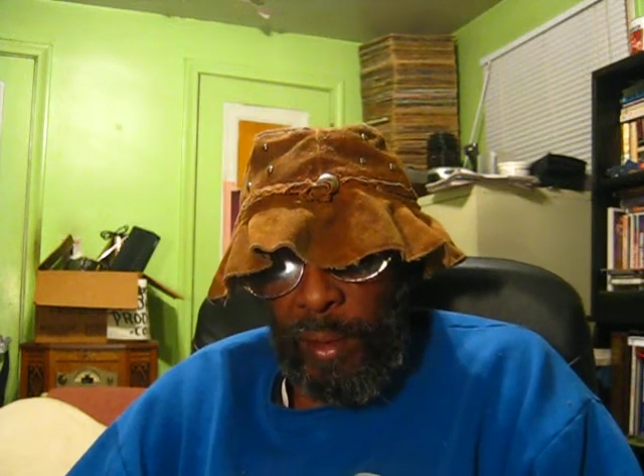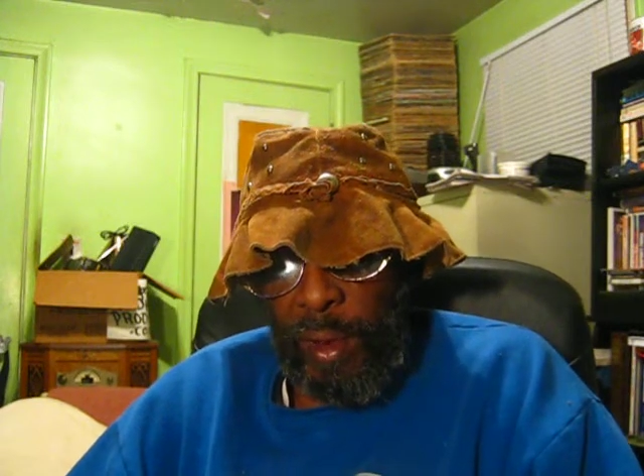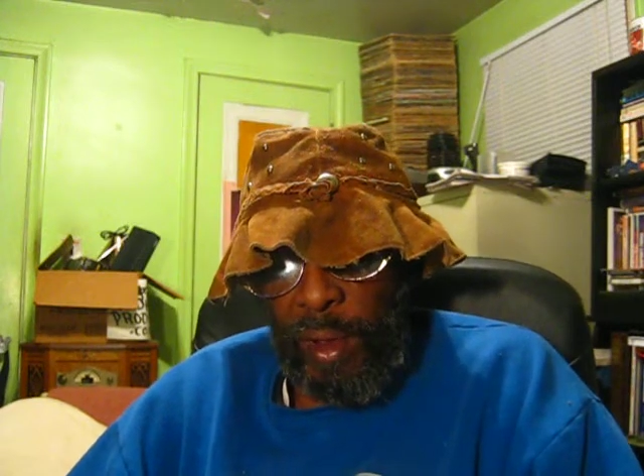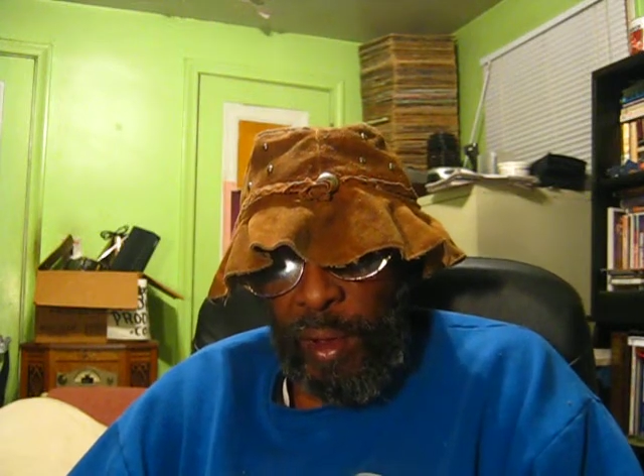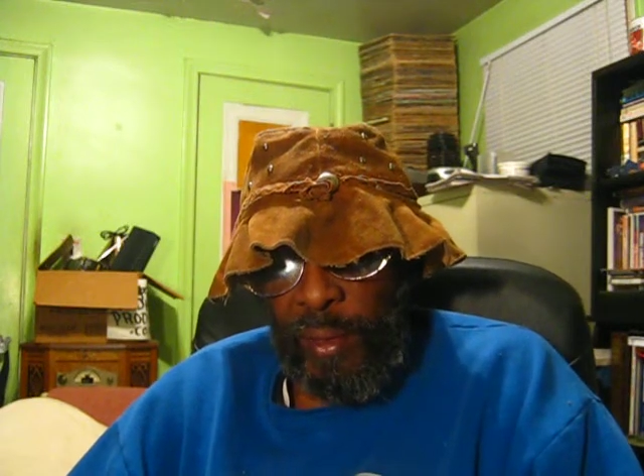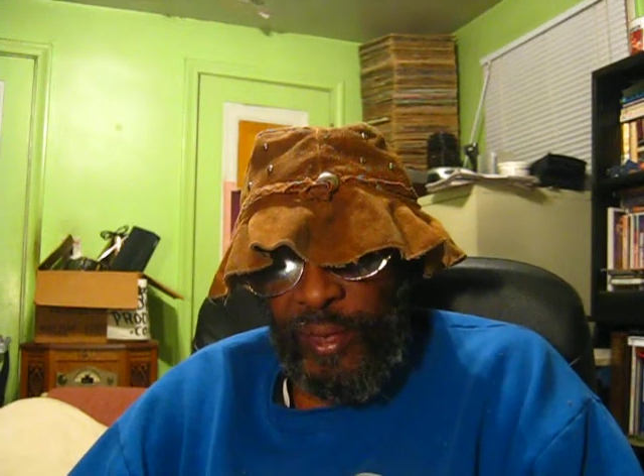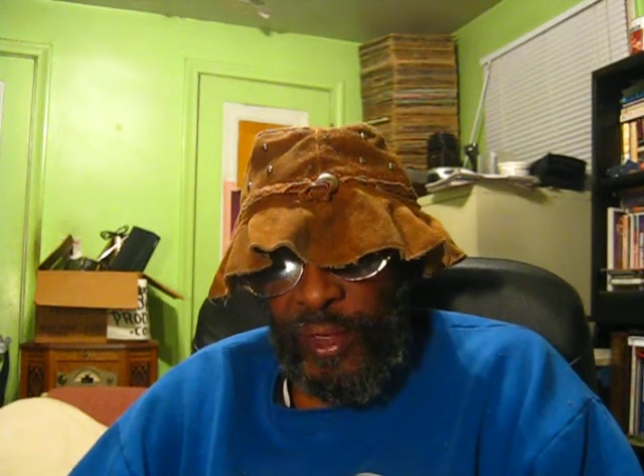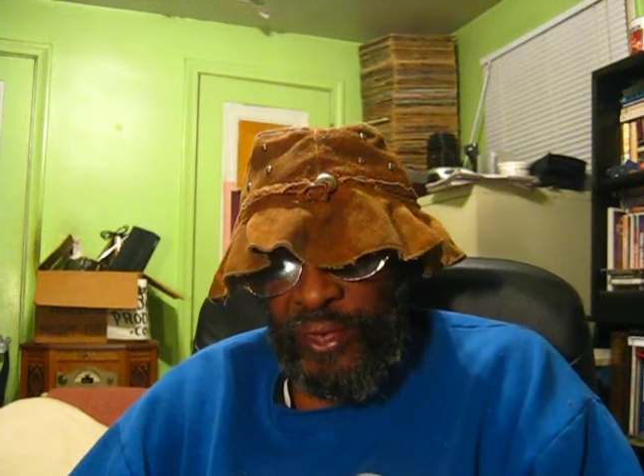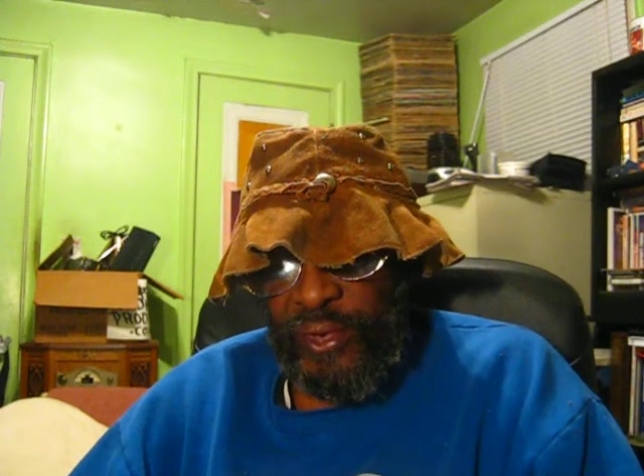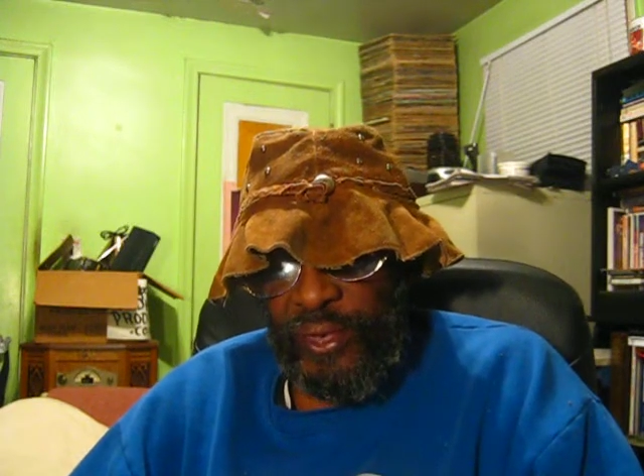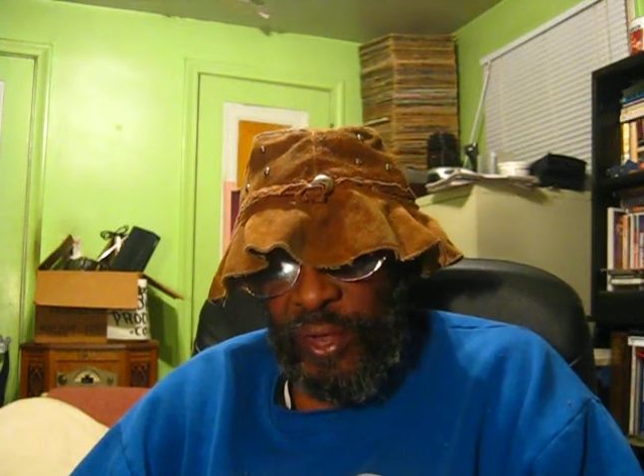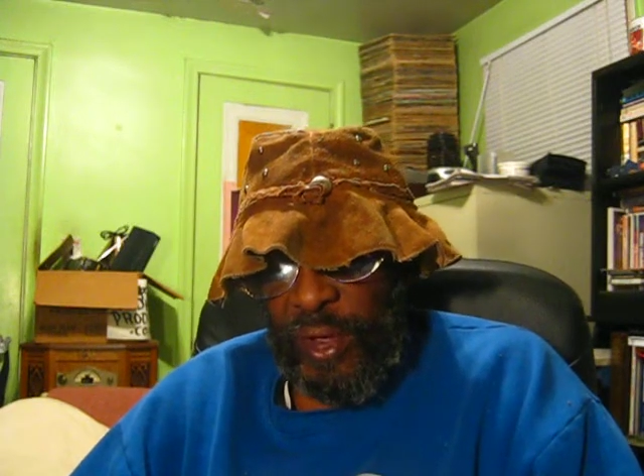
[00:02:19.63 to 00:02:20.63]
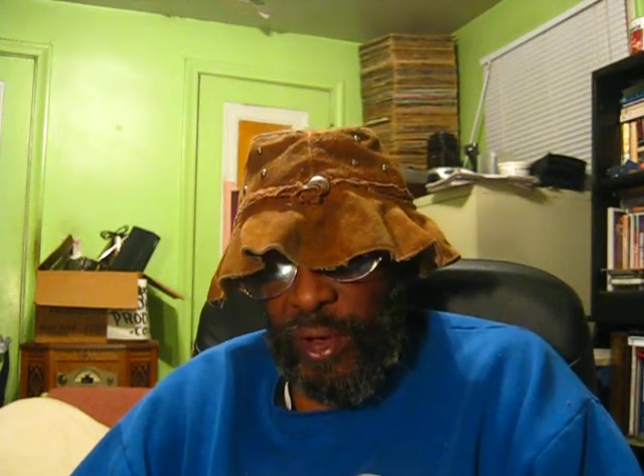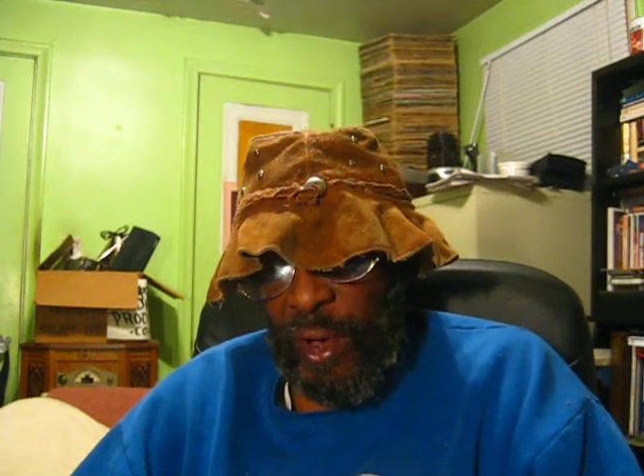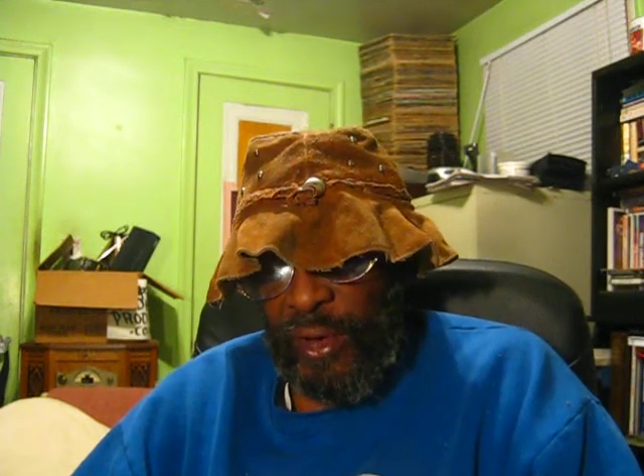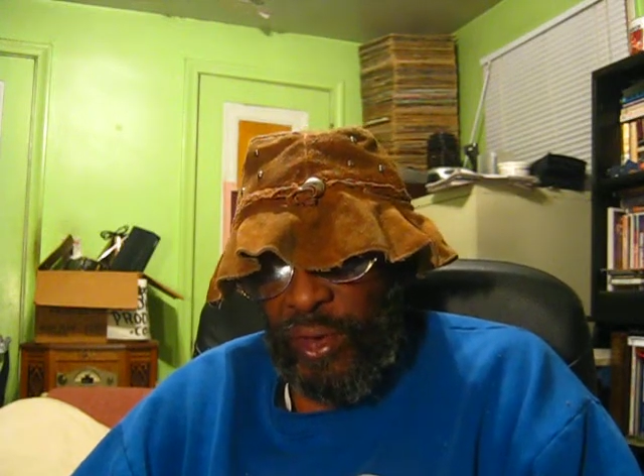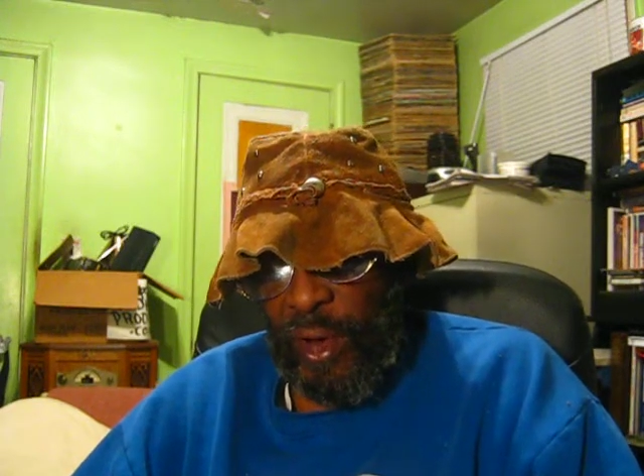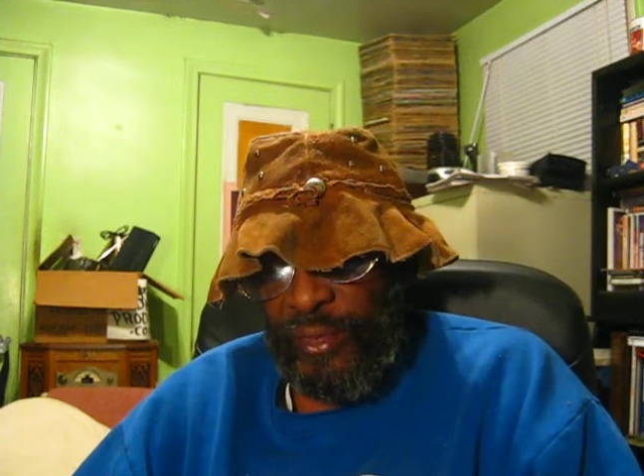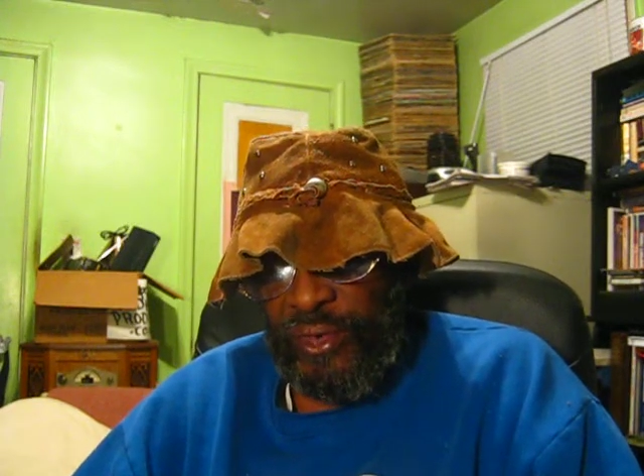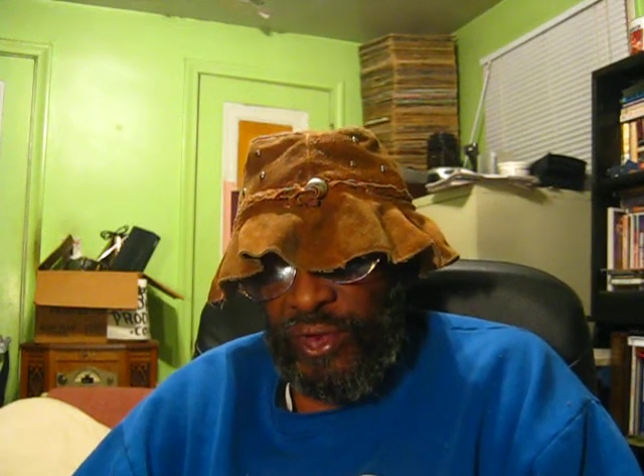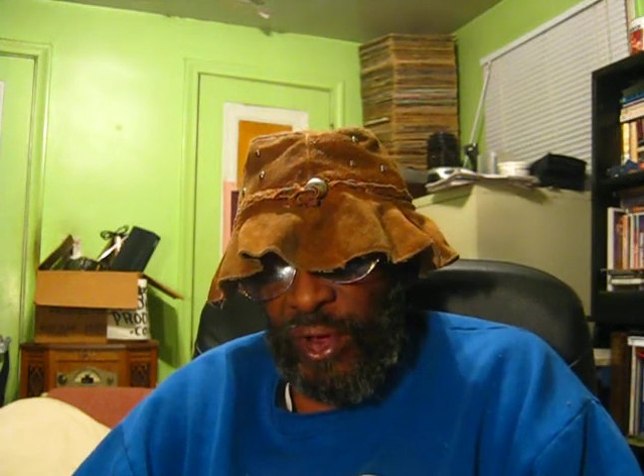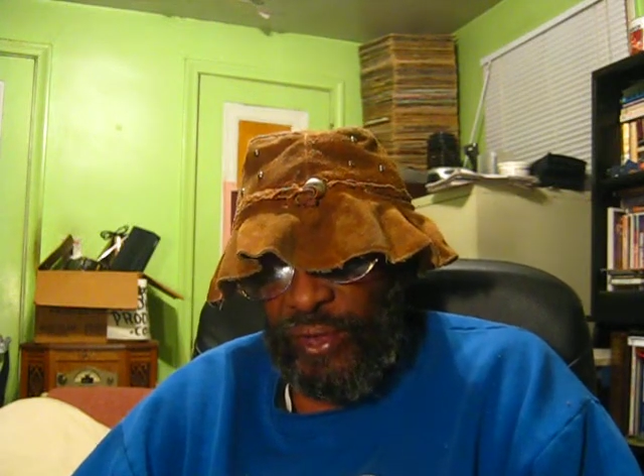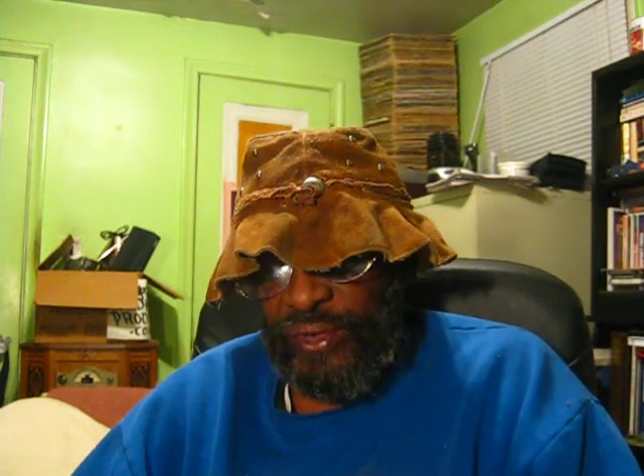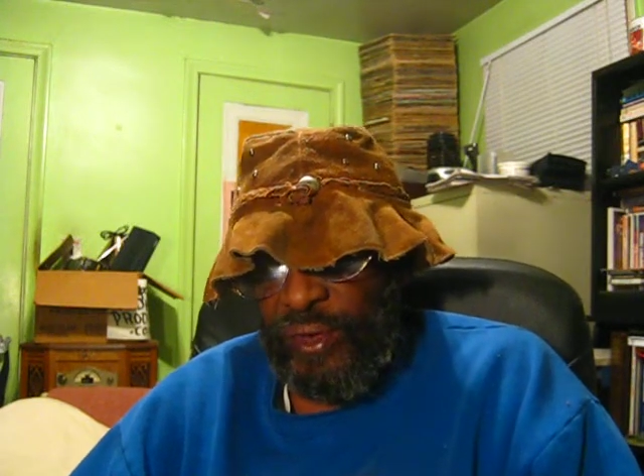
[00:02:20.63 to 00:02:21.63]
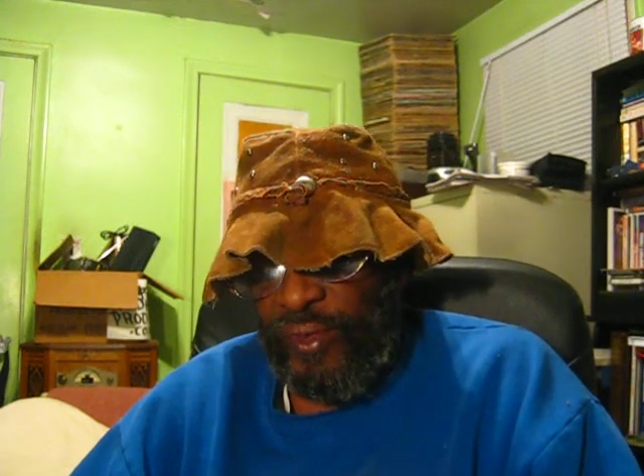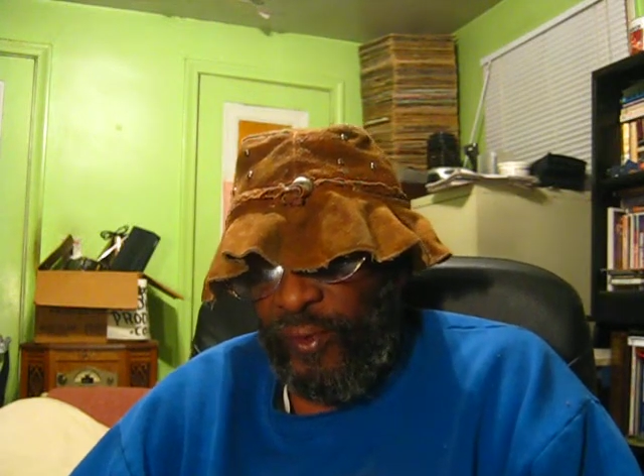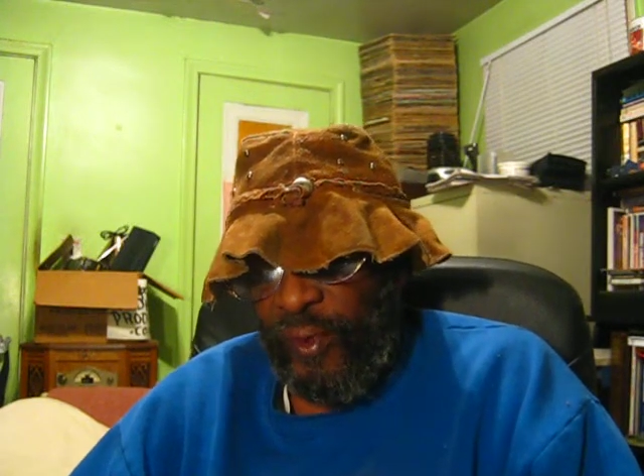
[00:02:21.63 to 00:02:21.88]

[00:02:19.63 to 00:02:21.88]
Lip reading: If this is the country of justice,